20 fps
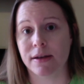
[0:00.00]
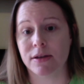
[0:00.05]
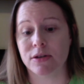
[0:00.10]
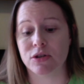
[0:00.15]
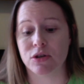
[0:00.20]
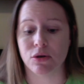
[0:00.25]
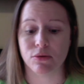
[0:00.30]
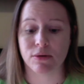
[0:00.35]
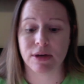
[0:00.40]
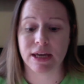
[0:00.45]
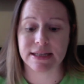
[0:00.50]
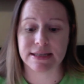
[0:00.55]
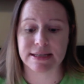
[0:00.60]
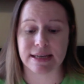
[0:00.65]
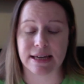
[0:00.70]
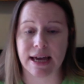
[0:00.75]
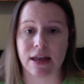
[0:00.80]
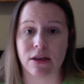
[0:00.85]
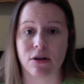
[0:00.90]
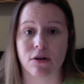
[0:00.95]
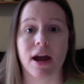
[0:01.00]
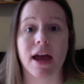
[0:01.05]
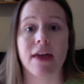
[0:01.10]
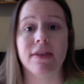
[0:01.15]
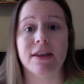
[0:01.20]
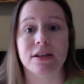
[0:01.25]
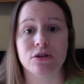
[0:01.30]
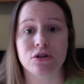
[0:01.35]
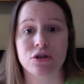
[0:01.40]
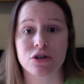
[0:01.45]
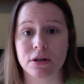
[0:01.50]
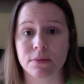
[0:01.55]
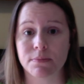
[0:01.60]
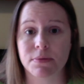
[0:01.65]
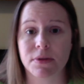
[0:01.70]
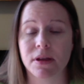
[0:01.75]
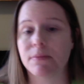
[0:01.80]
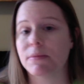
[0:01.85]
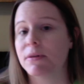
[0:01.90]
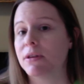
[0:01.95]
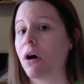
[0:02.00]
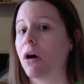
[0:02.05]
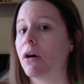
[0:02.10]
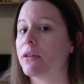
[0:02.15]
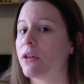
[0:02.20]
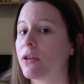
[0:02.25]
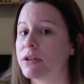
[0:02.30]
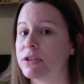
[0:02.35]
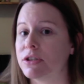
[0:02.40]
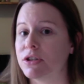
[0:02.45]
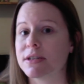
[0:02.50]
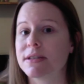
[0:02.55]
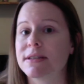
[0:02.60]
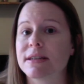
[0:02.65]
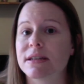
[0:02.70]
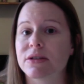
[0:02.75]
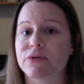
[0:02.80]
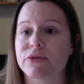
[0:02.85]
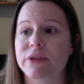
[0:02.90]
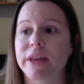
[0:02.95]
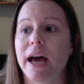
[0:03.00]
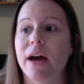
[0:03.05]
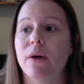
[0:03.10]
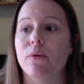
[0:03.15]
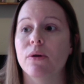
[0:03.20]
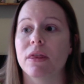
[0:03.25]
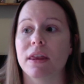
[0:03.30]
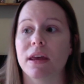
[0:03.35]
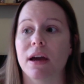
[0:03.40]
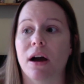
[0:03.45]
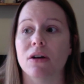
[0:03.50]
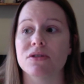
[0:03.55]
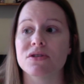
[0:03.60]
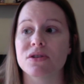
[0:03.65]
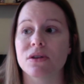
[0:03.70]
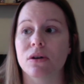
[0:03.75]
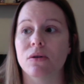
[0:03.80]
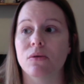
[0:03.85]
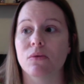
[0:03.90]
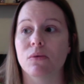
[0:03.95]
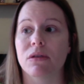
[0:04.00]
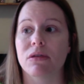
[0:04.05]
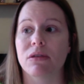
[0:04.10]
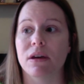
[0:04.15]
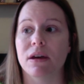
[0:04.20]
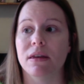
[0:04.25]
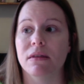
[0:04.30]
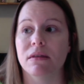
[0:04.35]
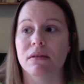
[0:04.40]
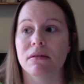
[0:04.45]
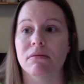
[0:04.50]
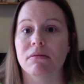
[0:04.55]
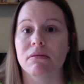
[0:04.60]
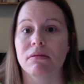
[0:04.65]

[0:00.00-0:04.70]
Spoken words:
to get together and then ship them, and all the logistics for that, with also within